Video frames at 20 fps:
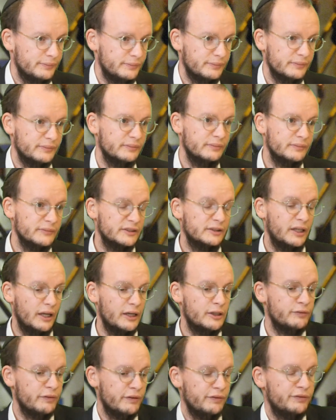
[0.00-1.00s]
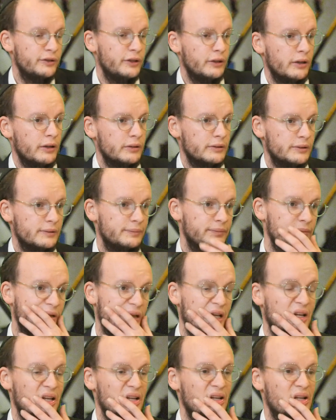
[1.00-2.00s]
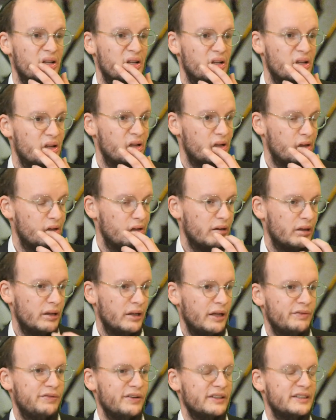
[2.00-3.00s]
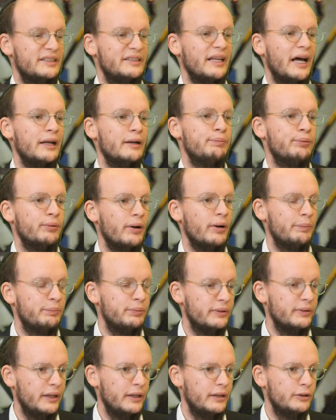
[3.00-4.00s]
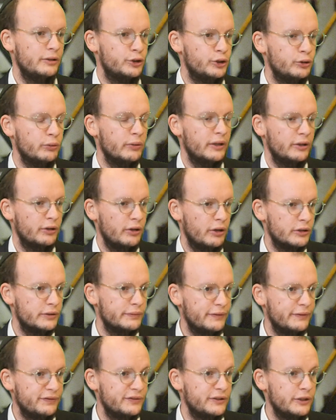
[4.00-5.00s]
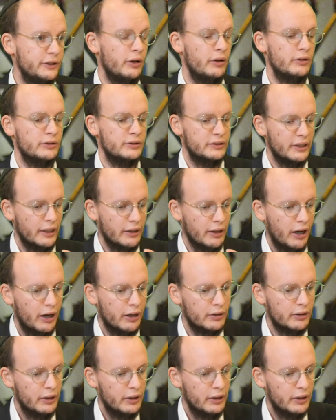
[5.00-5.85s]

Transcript: Yeah. Okay. If it's done properly during those 50 years, they are...